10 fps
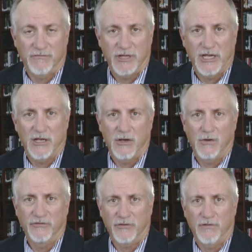
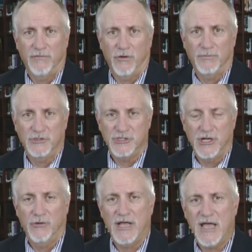video and so forth, but you
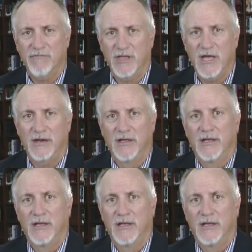don't have that,